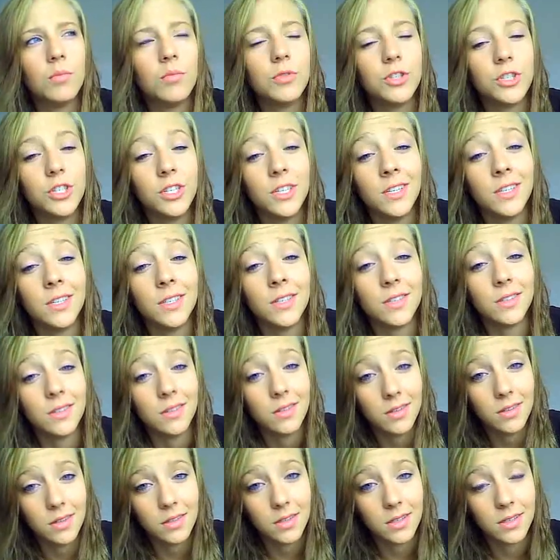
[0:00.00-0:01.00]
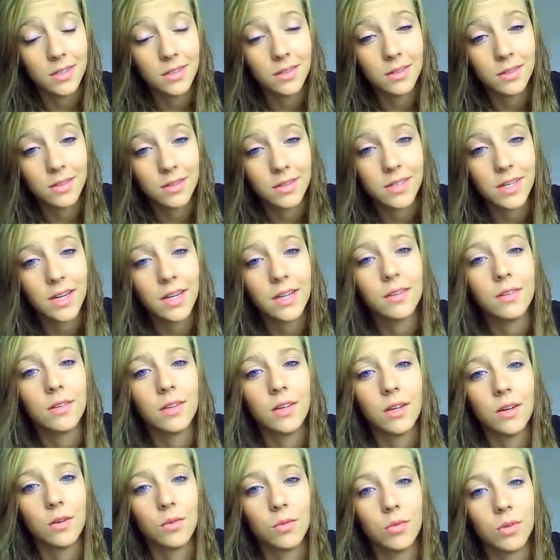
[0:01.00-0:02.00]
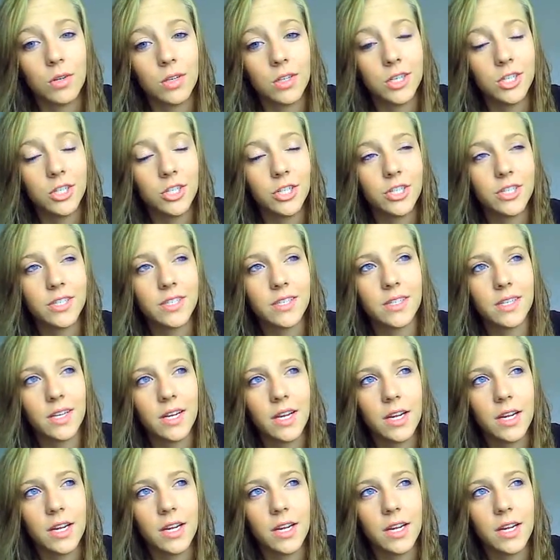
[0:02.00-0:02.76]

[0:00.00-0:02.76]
She is insanely religious,